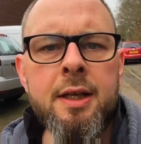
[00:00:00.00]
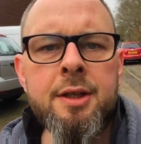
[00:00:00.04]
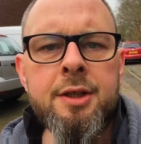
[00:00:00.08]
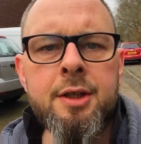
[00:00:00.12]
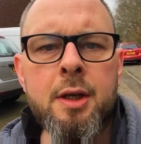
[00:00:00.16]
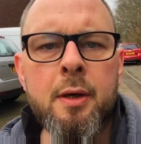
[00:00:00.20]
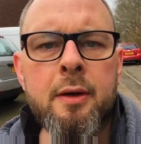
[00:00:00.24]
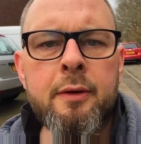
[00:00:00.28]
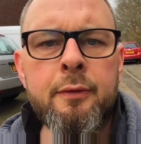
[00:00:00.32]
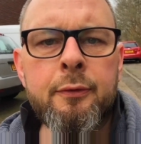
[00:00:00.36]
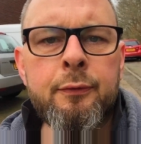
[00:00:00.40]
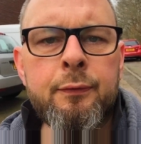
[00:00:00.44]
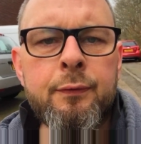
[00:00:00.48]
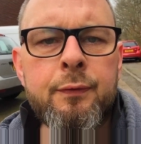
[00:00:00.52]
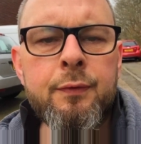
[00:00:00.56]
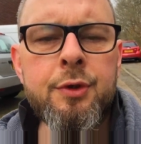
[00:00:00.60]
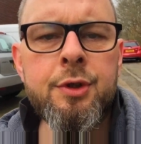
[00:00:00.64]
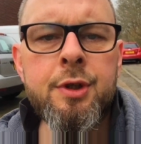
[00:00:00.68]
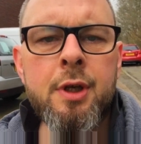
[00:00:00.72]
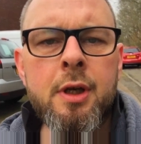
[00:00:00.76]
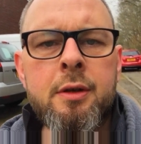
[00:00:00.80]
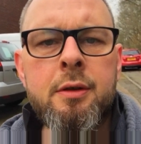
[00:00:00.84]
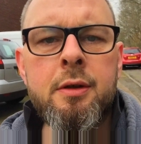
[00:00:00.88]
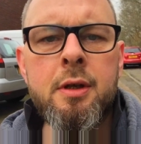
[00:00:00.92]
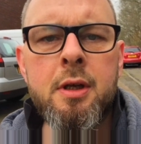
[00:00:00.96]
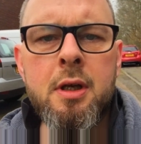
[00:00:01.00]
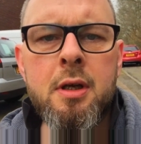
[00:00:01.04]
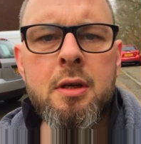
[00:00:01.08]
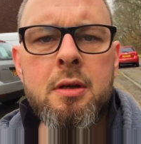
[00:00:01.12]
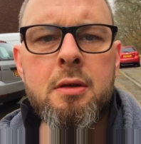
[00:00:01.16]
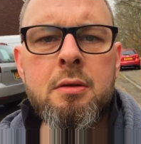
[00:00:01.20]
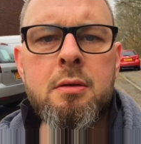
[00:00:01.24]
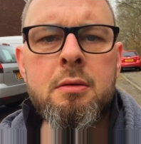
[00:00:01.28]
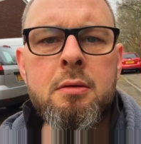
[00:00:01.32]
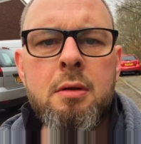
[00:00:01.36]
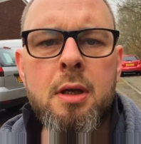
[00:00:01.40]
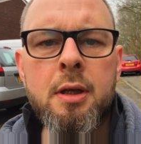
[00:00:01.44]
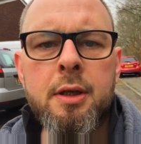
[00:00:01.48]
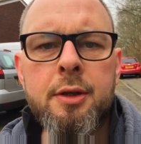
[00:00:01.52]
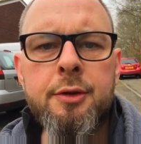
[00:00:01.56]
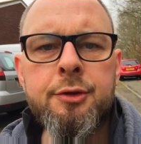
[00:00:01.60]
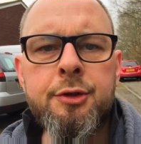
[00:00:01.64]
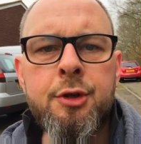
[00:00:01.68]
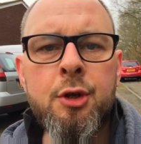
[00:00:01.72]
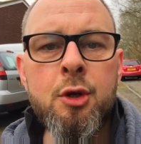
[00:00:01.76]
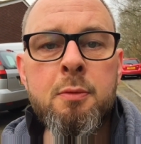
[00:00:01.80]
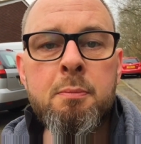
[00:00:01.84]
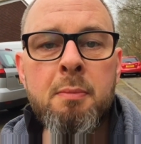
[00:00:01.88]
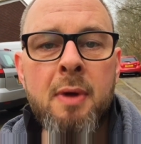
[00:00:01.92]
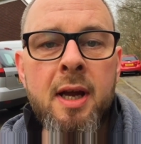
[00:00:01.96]
so I've shown you
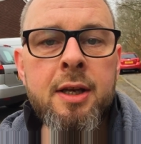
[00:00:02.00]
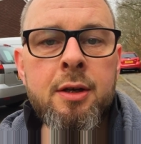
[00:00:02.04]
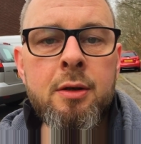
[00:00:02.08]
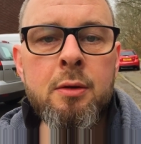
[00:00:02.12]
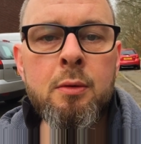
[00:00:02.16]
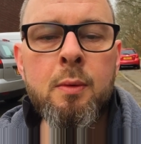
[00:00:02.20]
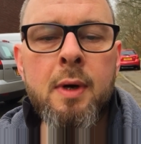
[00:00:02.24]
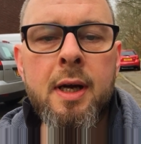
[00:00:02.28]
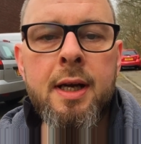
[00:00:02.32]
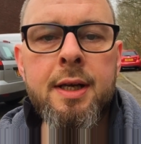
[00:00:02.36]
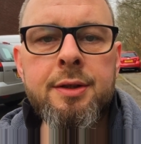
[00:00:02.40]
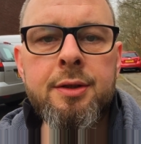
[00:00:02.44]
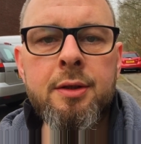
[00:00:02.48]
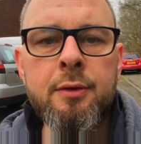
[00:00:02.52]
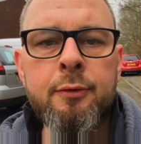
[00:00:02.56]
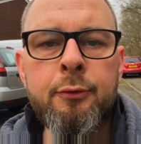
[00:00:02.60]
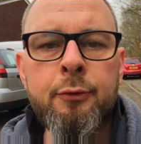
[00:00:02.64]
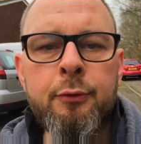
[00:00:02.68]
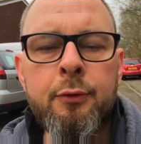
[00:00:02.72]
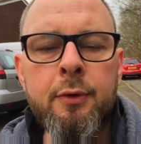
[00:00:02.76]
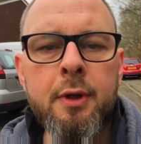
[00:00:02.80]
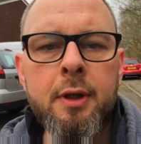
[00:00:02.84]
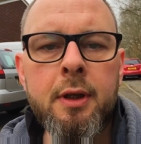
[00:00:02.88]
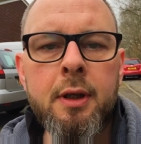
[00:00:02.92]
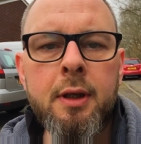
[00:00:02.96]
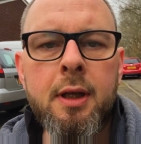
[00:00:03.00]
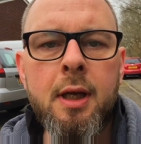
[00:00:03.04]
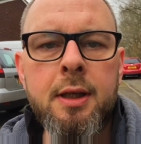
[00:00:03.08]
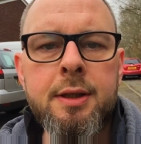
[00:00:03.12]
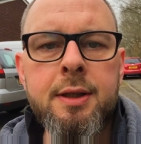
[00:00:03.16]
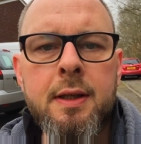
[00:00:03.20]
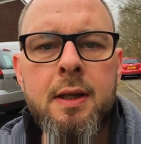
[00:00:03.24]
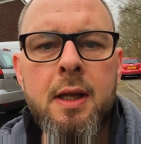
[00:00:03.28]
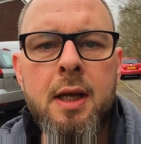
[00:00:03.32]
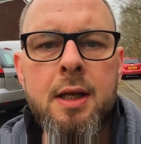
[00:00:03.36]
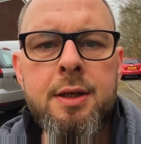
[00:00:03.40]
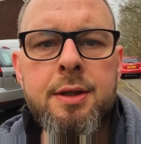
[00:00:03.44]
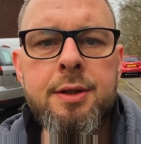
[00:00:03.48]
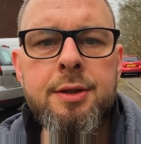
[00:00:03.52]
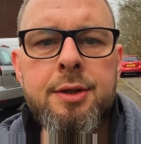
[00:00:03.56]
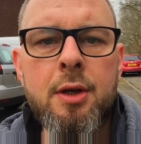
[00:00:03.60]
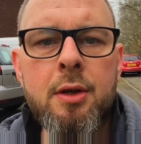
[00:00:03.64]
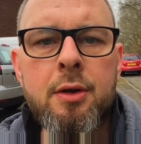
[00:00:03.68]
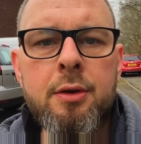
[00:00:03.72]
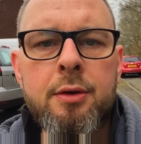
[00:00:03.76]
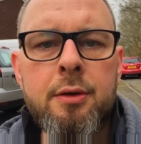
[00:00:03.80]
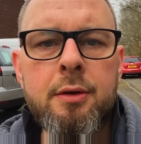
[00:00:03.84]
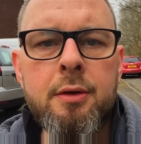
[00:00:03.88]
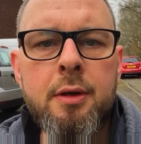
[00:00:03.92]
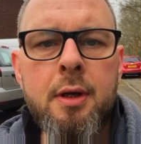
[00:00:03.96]
two manual ways of cutting the edges
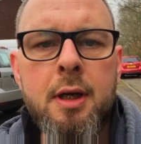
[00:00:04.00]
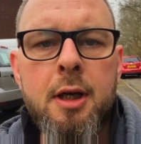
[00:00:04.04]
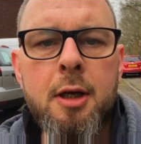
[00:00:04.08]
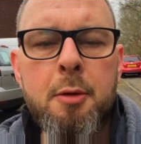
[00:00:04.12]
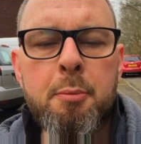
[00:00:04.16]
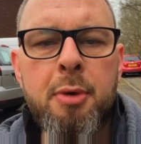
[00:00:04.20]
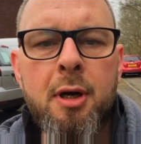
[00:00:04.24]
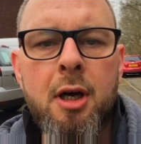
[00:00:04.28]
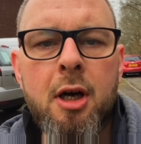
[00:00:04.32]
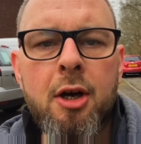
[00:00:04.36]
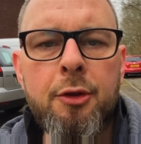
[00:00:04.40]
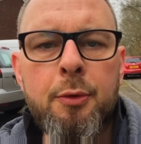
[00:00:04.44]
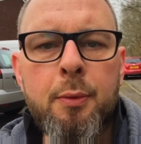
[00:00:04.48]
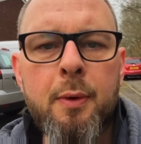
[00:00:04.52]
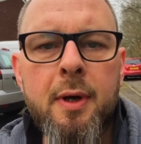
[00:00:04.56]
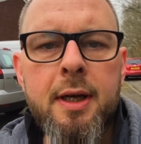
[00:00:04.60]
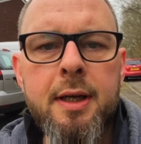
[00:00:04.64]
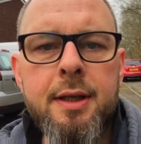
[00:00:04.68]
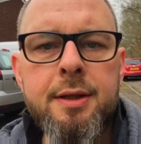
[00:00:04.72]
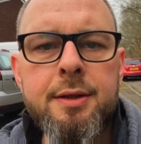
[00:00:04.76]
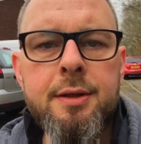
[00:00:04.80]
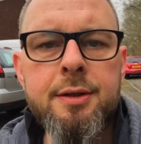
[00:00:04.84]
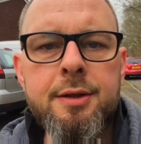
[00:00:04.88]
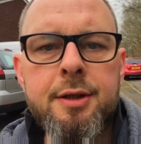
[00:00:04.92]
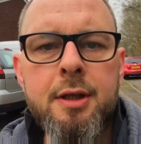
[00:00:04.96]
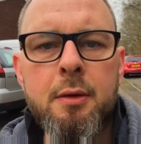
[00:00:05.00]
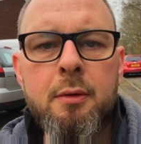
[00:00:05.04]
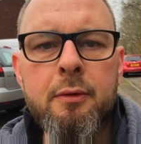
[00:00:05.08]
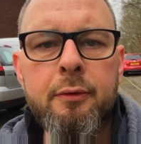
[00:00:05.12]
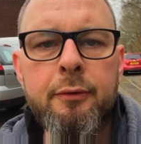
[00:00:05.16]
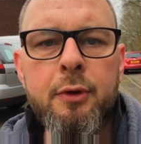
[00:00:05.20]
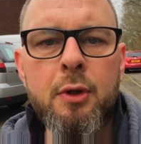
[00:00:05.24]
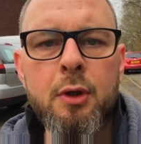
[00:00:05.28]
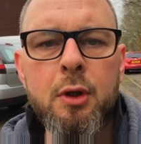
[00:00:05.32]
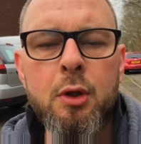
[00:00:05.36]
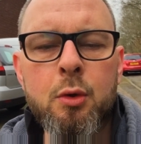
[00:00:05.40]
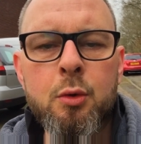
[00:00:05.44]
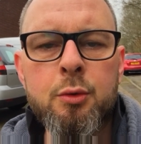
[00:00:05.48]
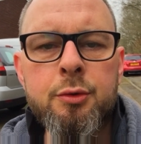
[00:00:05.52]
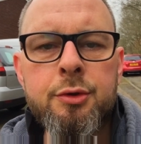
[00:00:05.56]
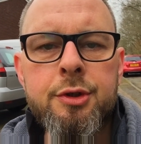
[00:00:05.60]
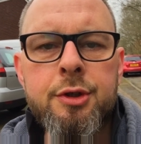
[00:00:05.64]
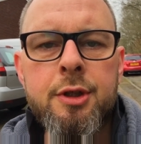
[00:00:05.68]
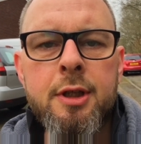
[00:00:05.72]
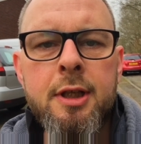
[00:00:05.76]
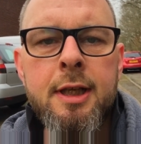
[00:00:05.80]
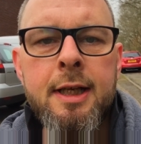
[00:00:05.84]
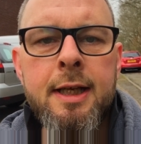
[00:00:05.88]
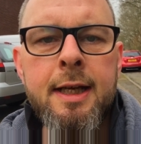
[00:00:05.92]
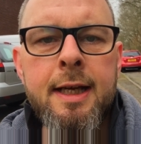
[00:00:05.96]
on pathways and so on for your lawns,
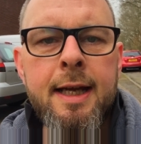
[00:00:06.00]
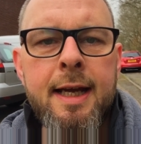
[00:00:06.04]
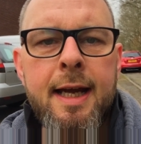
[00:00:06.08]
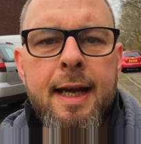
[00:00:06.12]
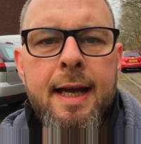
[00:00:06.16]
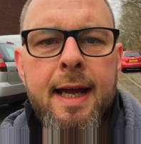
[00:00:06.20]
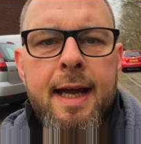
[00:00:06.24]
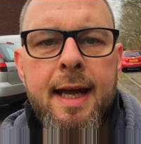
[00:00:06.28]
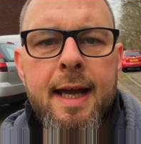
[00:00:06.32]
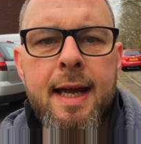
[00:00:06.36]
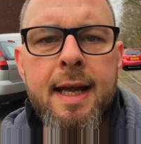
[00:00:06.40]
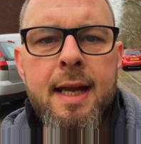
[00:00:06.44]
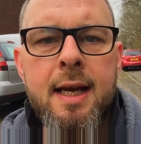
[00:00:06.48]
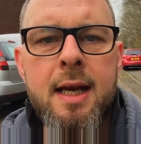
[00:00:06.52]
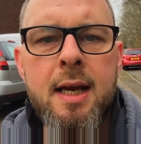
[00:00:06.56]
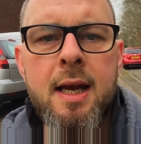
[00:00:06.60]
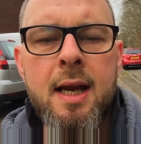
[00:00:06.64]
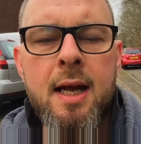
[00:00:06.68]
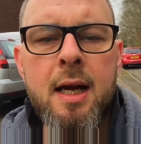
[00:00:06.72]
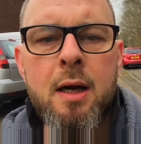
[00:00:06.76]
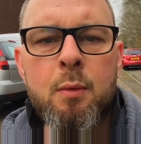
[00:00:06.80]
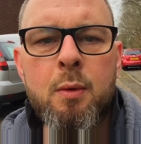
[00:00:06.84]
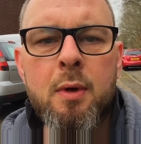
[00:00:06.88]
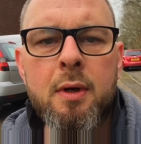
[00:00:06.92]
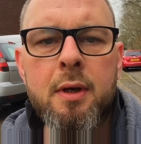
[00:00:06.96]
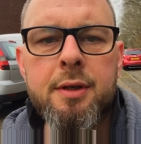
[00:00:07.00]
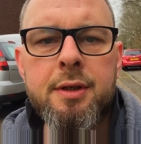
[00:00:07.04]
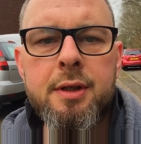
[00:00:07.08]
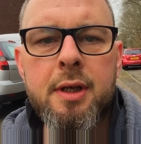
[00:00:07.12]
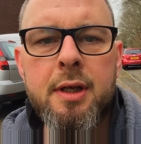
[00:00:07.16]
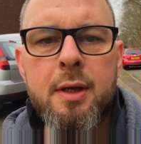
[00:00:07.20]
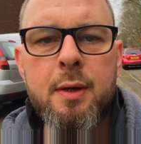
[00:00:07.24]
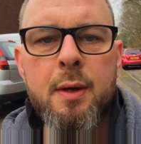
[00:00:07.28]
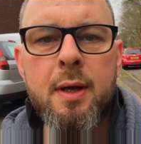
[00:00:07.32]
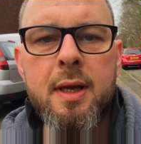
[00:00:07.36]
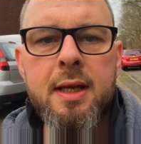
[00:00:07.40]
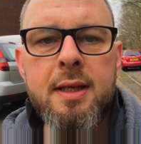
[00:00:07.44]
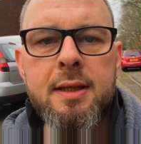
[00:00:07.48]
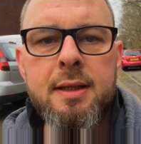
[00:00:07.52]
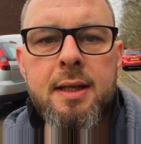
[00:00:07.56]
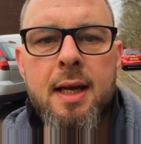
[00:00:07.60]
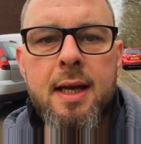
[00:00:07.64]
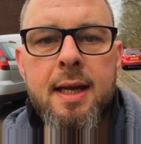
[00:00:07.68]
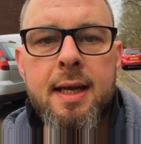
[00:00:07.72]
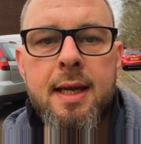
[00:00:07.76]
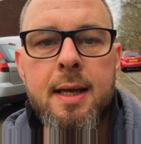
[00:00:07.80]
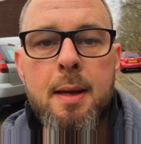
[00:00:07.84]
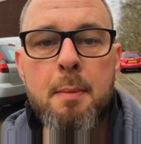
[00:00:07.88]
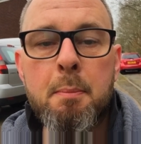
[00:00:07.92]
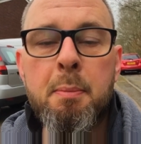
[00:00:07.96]
and now what I'm going to show you is
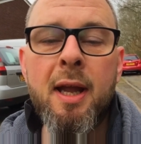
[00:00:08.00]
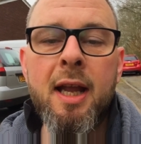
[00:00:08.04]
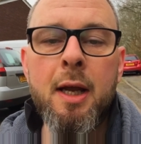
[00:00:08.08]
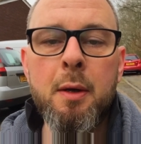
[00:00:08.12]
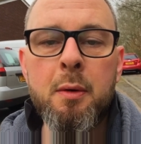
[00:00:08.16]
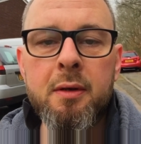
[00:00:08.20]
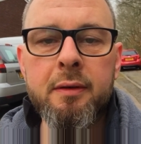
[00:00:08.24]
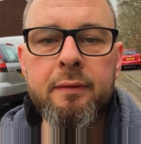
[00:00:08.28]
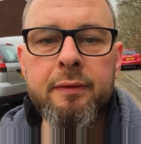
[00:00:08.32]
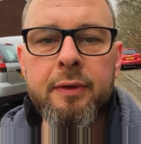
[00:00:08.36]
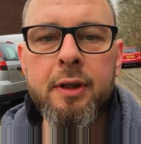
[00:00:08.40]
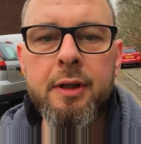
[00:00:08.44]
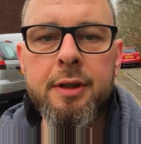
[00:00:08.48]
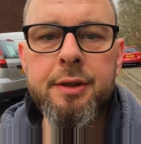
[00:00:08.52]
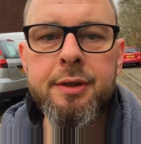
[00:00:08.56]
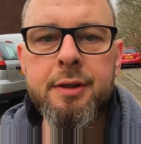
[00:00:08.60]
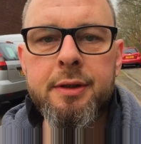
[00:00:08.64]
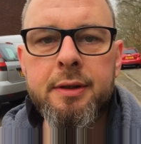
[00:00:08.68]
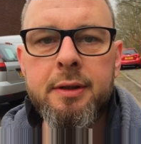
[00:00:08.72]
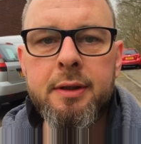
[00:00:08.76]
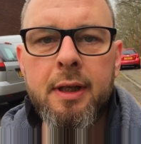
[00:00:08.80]
a powered version.